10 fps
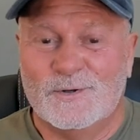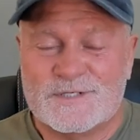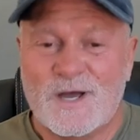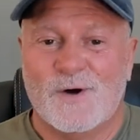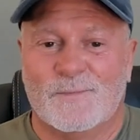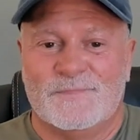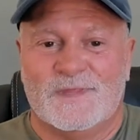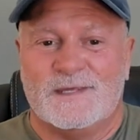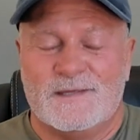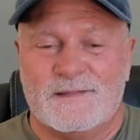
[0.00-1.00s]
So
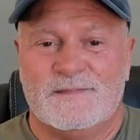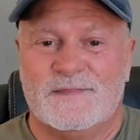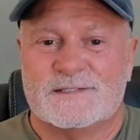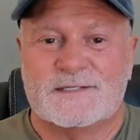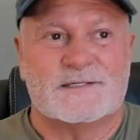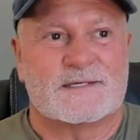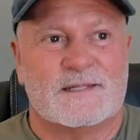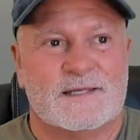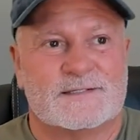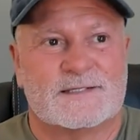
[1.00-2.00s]
this
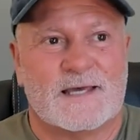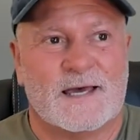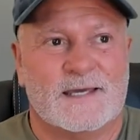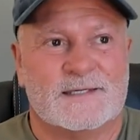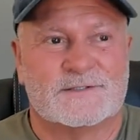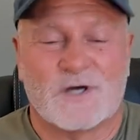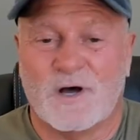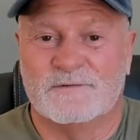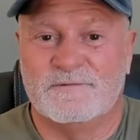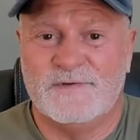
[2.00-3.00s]
is this uh, is
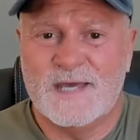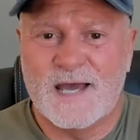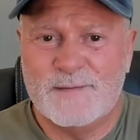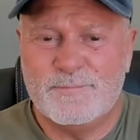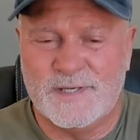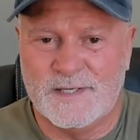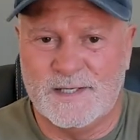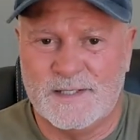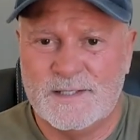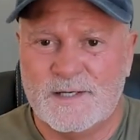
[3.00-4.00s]
called VIP.
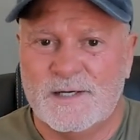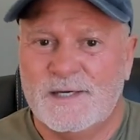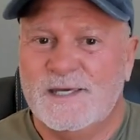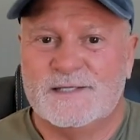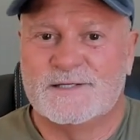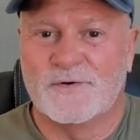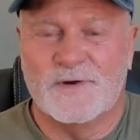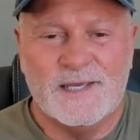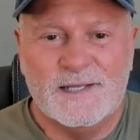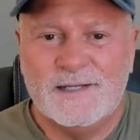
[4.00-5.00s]
Is
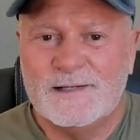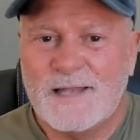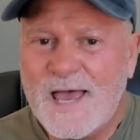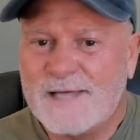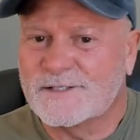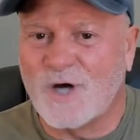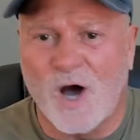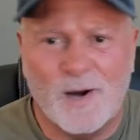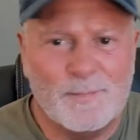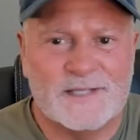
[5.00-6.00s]
there any last
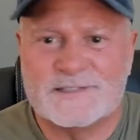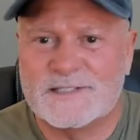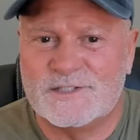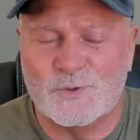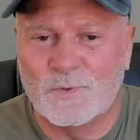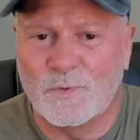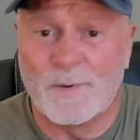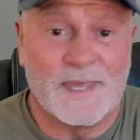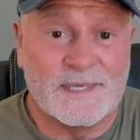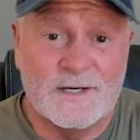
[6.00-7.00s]
comments that you would
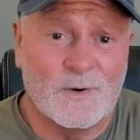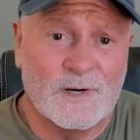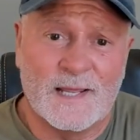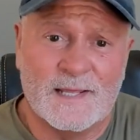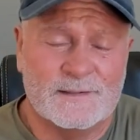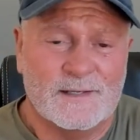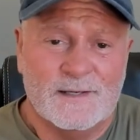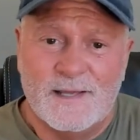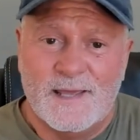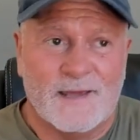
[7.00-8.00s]
want to make? You know, and, and
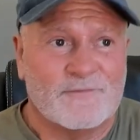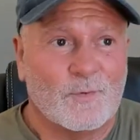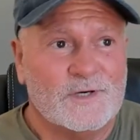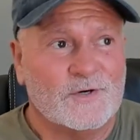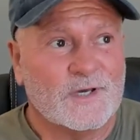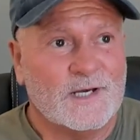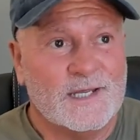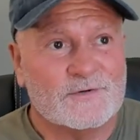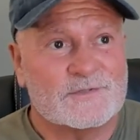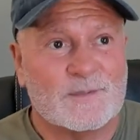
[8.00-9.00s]
everyone, you're going
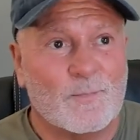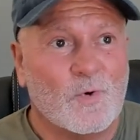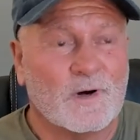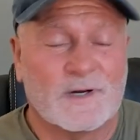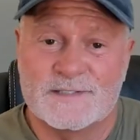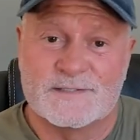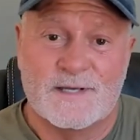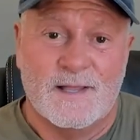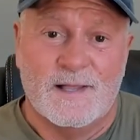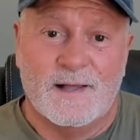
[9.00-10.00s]
to hear some more
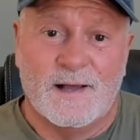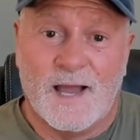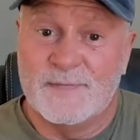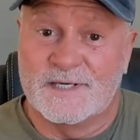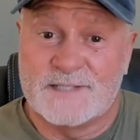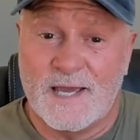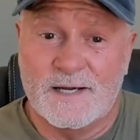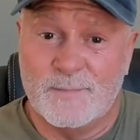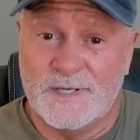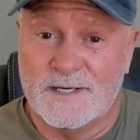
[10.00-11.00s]
because I'm
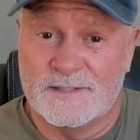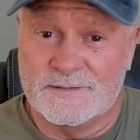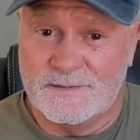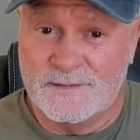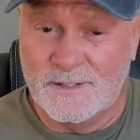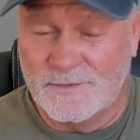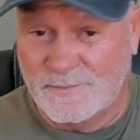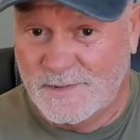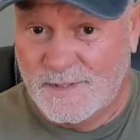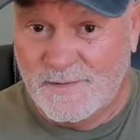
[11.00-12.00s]
excited because you
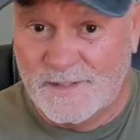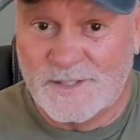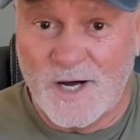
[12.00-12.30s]
know the